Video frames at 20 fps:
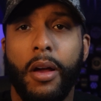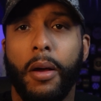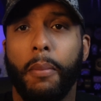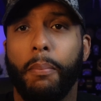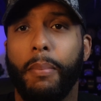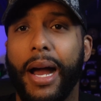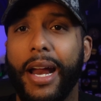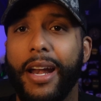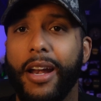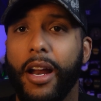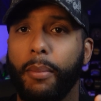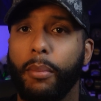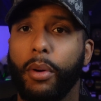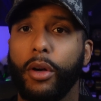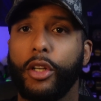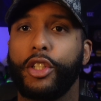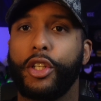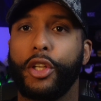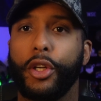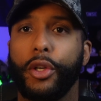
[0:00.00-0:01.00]
My
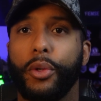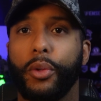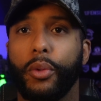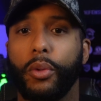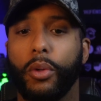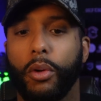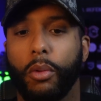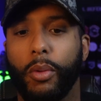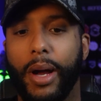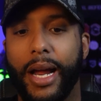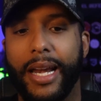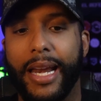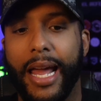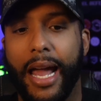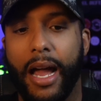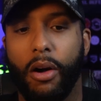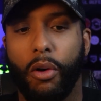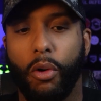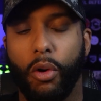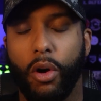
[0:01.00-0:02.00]
number 2 right
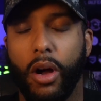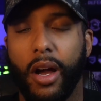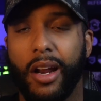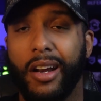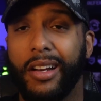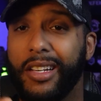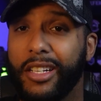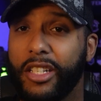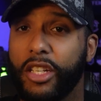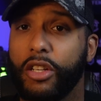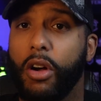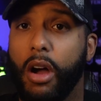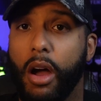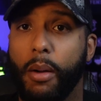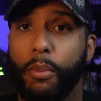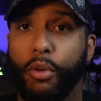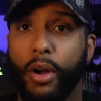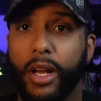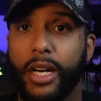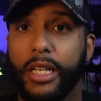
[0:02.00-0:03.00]
now, or an additional
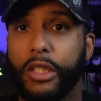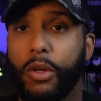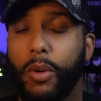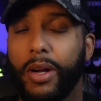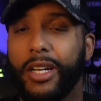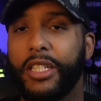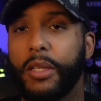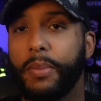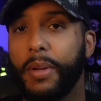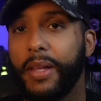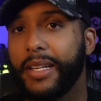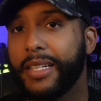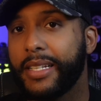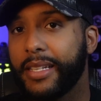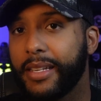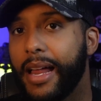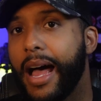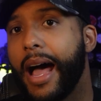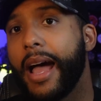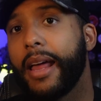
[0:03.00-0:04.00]
upgrade, is going to be the
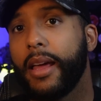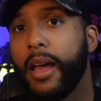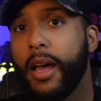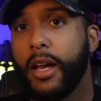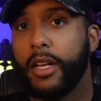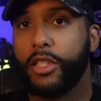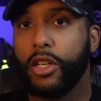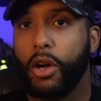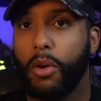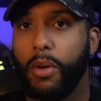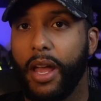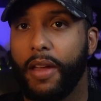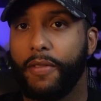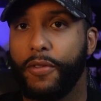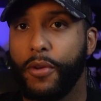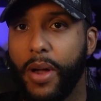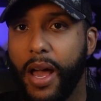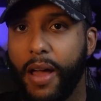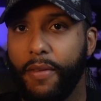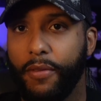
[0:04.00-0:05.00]
slide. So if
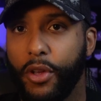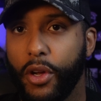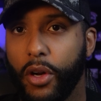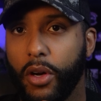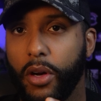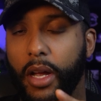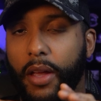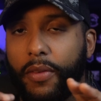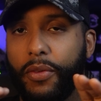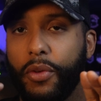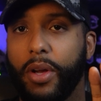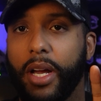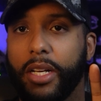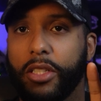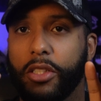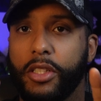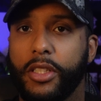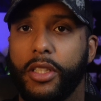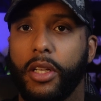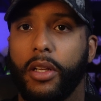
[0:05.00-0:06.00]
you
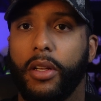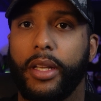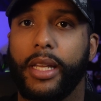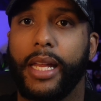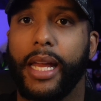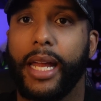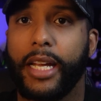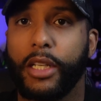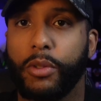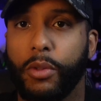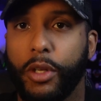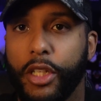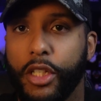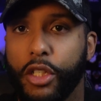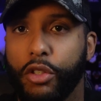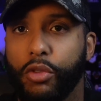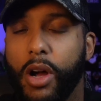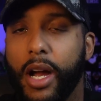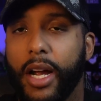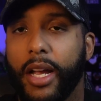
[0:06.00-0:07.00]
guys are still in the age where you're
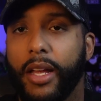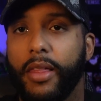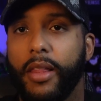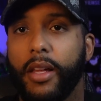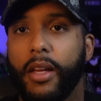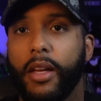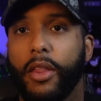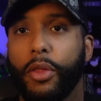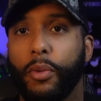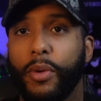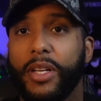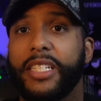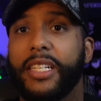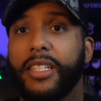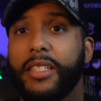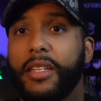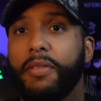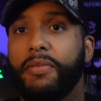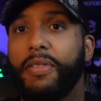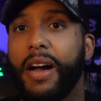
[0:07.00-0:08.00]
just rocking the
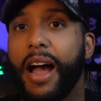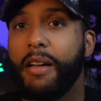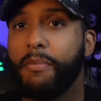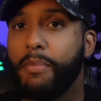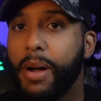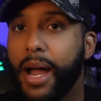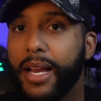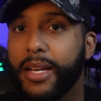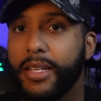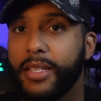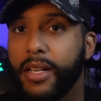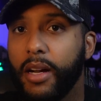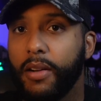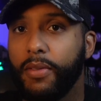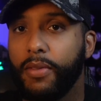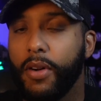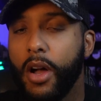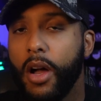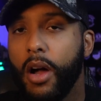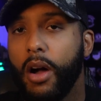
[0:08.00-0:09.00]
365 by
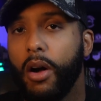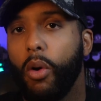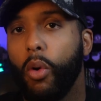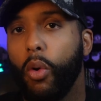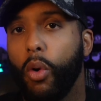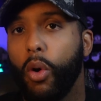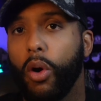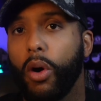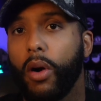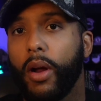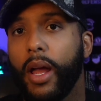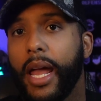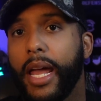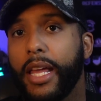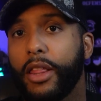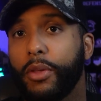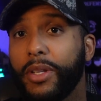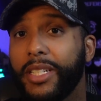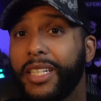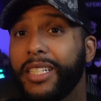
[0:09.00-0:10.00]
itself or
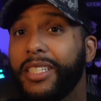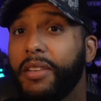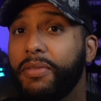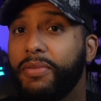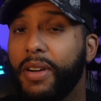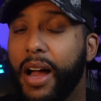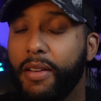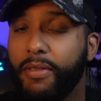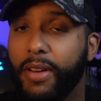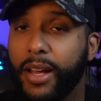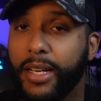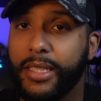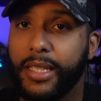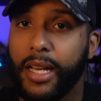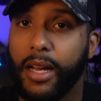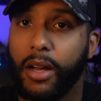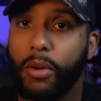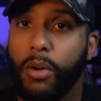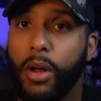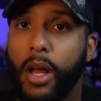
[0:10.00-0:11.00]
a 365
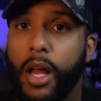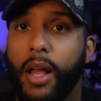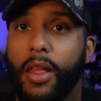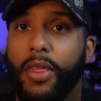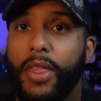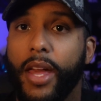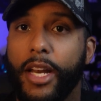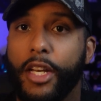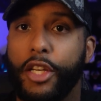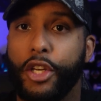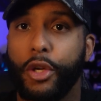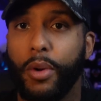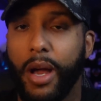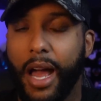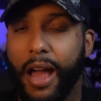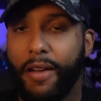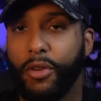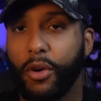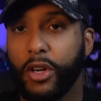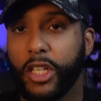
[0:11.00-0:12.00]
XL, they do
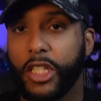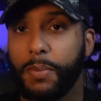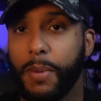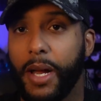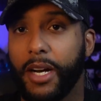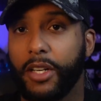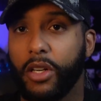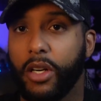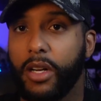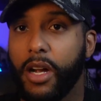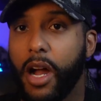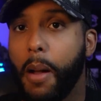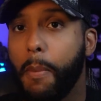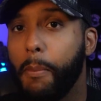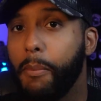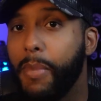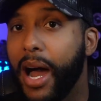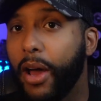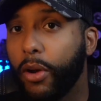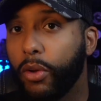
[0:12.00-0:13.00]
have your Spectre Comp
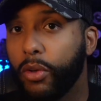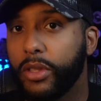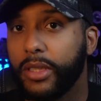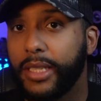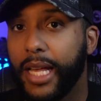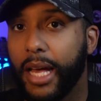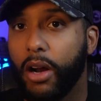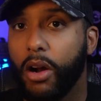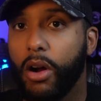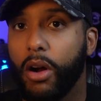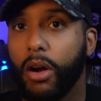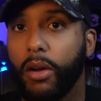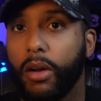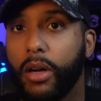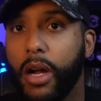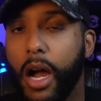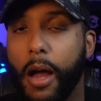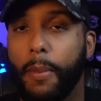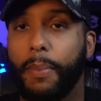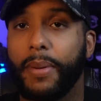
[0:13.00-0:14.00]
models that are
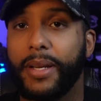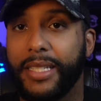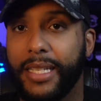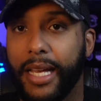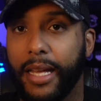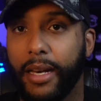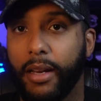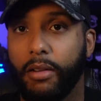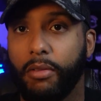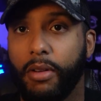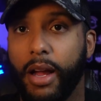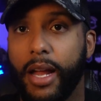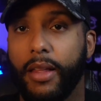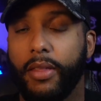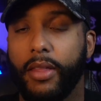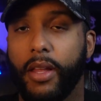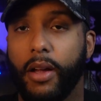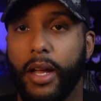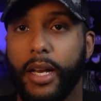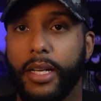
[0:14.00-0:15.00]
compensated,
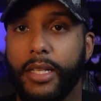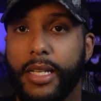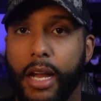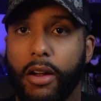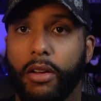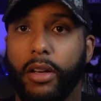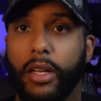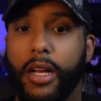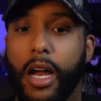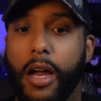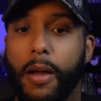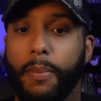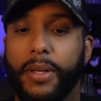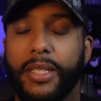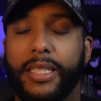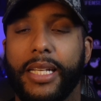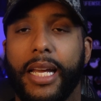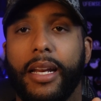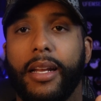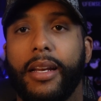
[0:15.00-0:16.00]
right? They're integrally
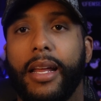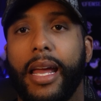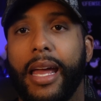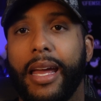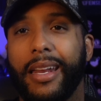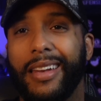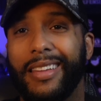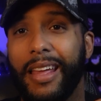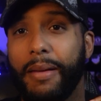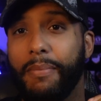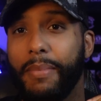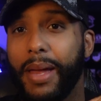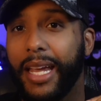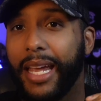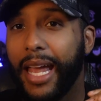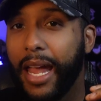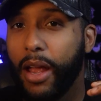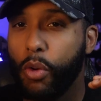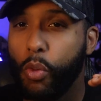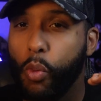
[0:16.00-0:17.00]
compensated and they
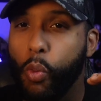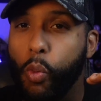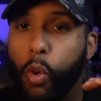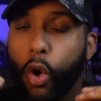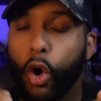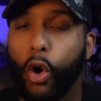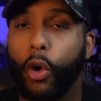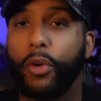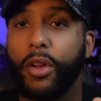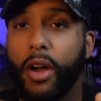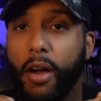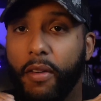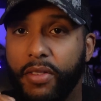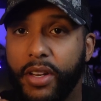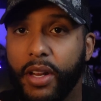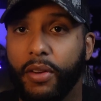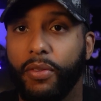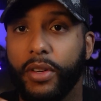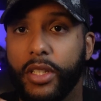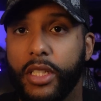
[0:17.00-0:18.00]
make a world of
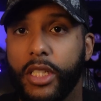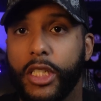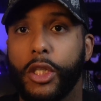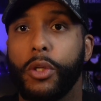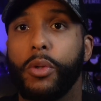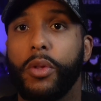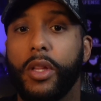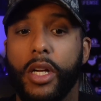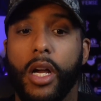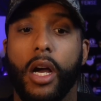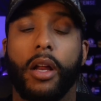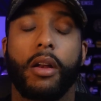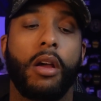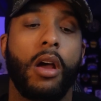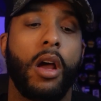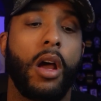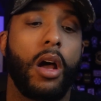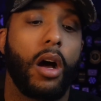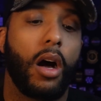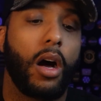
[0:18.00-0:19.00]
difference to the gun.
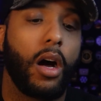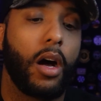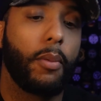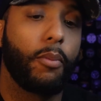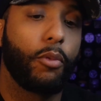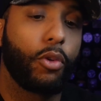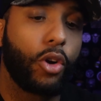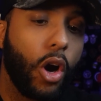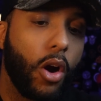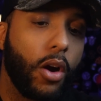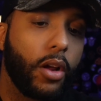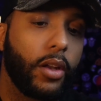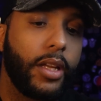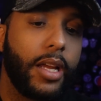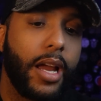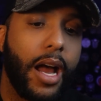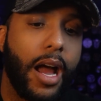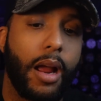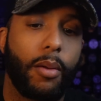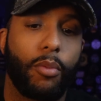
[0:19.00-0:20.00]

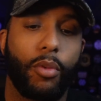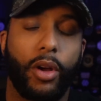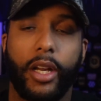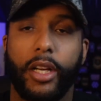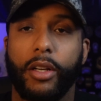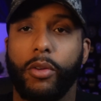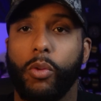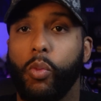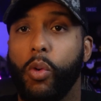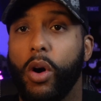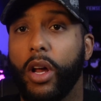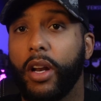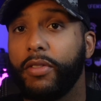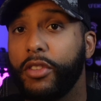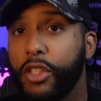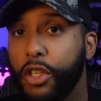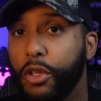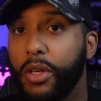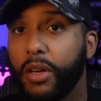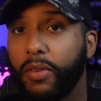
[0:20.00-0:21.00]
Currently, I'm running one of
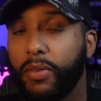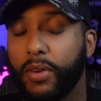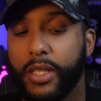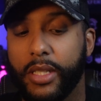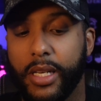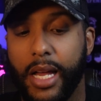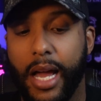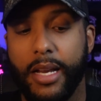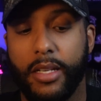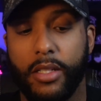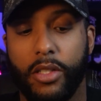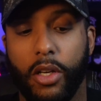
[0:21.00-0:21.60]
2 different slides.